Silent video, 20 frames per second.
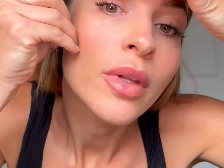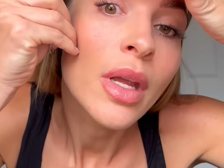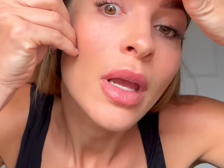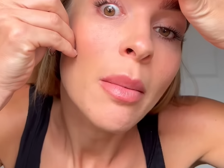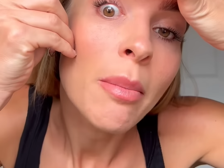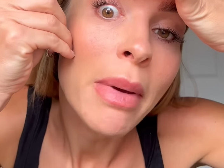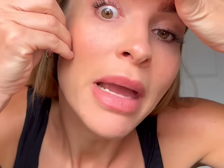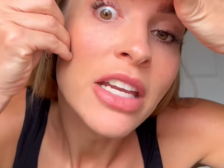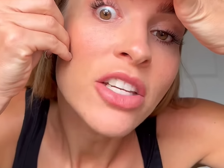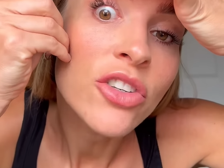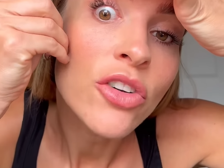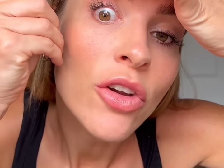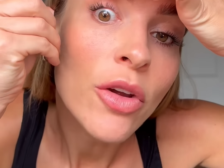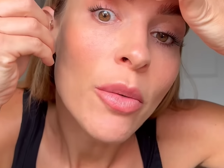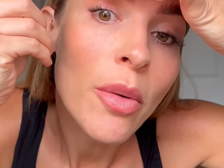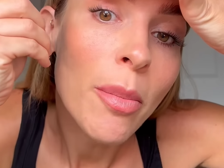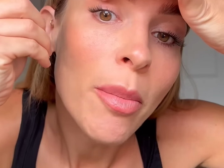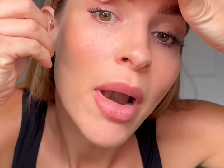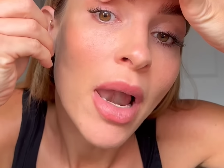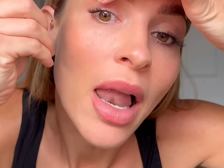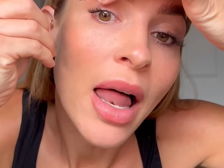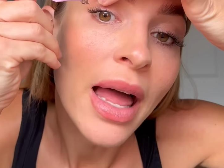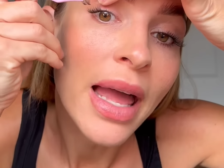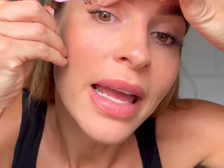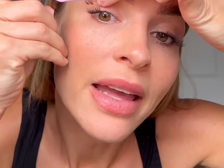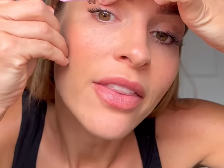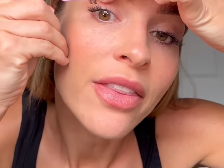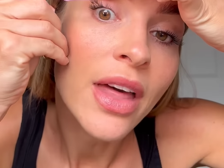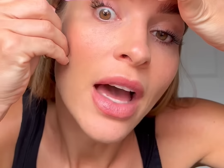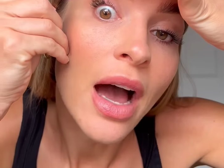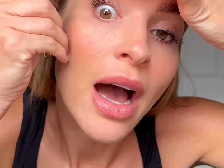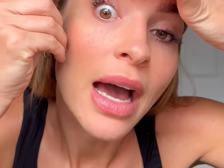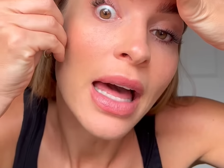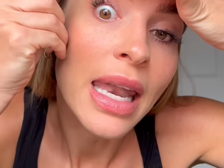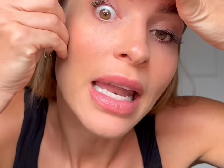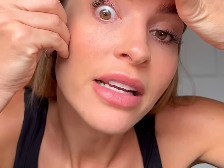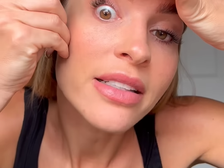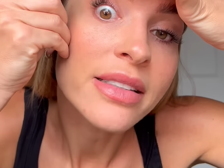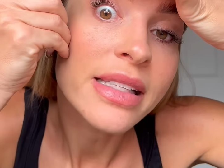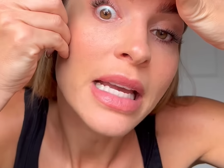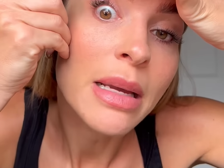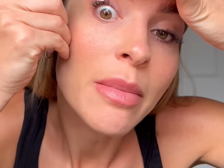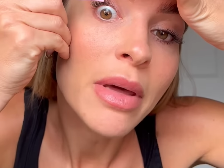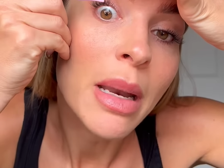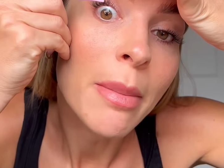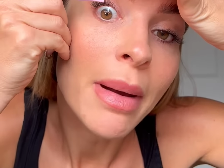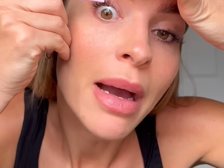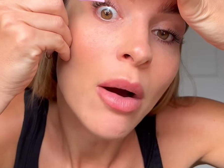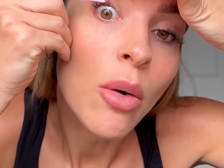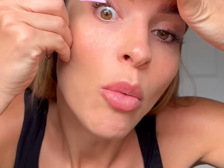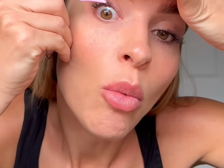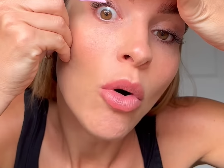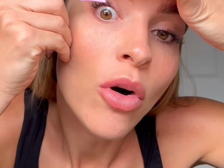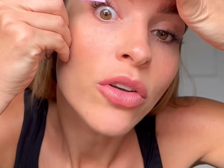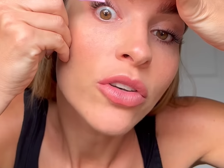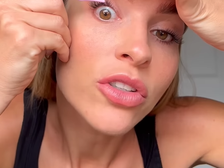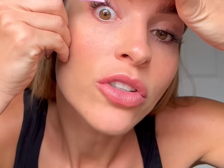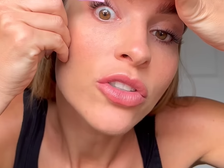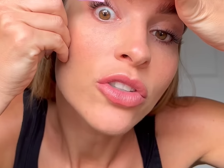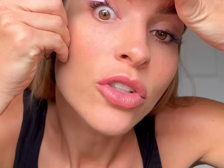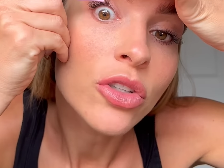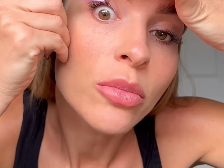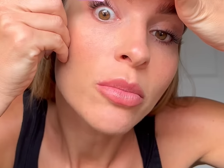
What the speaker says: Make sure you apply the eyelash segment about 1 to 2